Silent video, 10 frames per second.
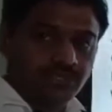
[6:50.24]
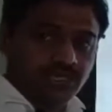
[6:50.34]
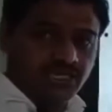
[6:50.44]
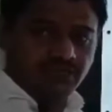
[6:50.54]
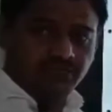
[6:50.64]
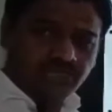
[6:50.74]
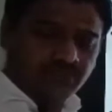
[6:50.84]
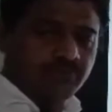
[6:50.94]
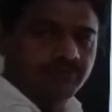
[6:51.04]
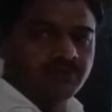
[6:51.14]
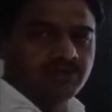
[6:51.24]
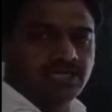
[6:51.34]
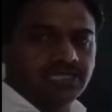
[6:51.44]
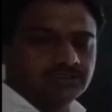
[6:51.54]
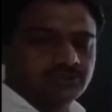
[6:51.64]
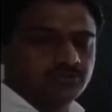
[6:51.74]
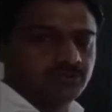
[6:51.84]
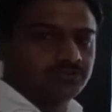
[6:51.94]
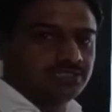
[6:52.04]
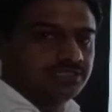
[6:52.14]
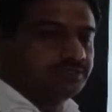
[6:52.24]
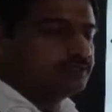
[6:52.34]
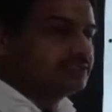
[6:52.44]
and many people were also from the